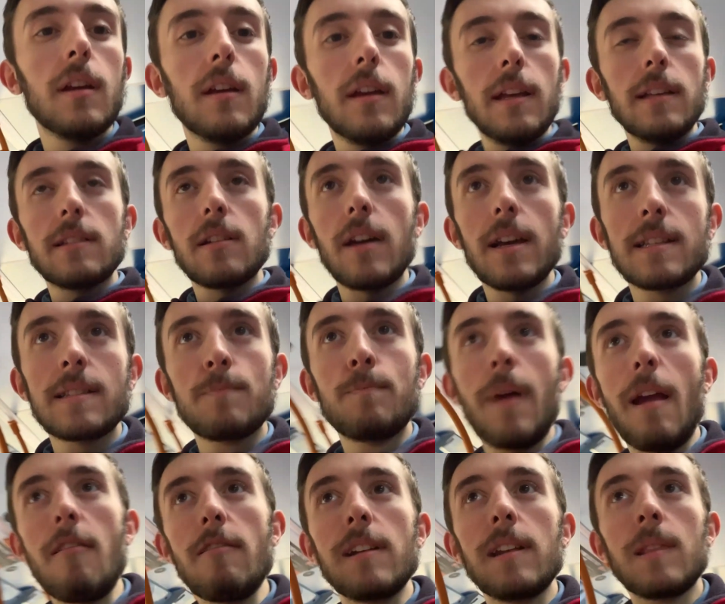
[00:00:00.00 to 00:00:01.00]
It's like it's
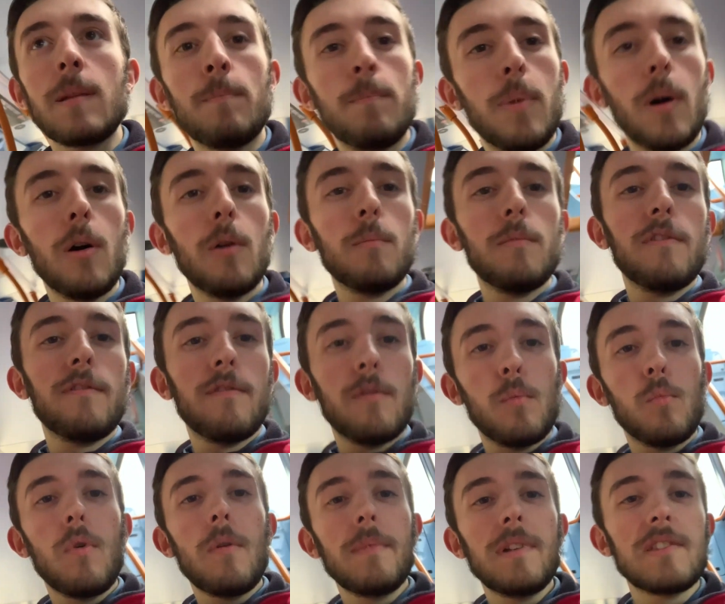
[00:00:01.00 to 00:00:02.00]
buried at the bottom of a
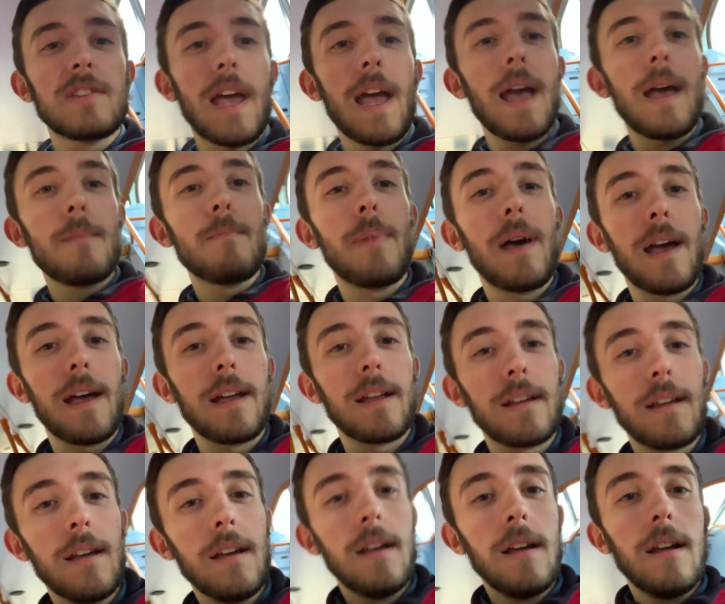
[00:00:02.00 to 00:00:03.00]
woman's handbag.
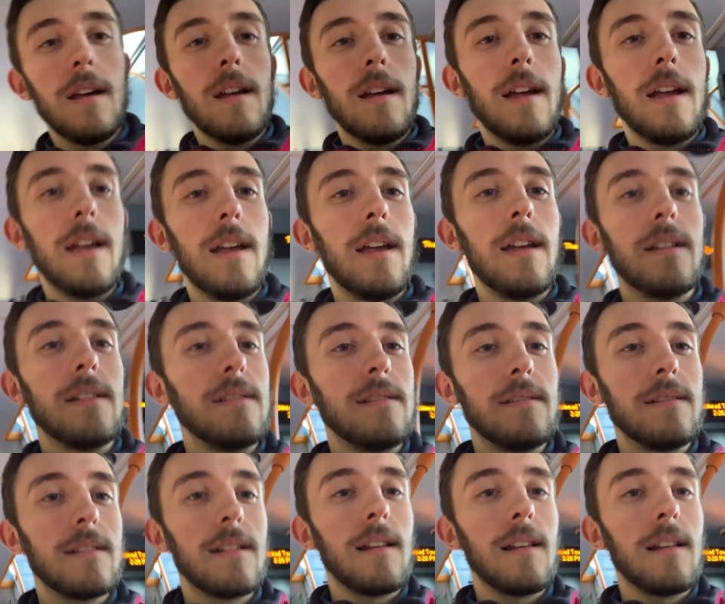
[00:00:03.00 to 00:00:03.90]
And